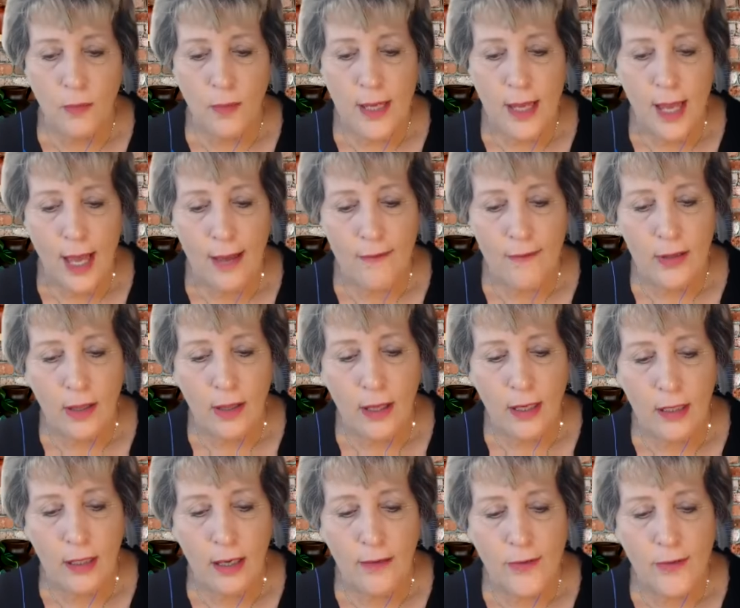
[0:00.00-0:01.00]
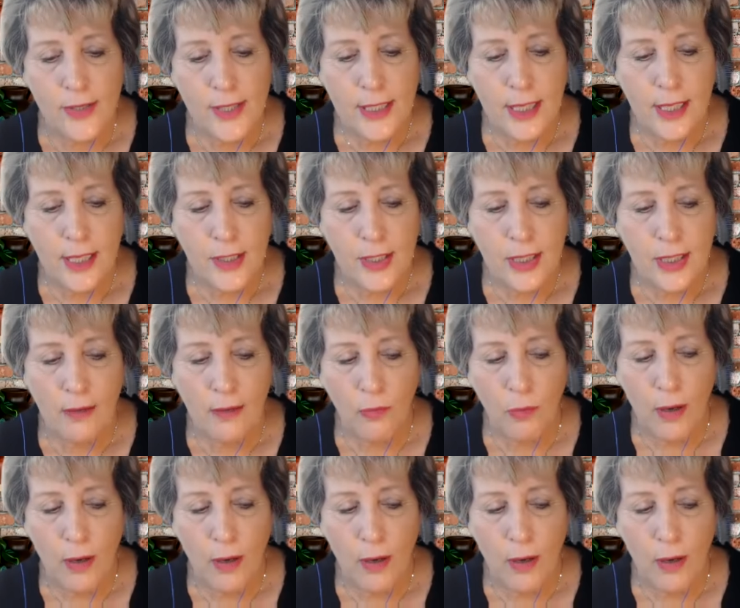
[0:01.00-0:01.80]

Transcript: we have a lot of conversation.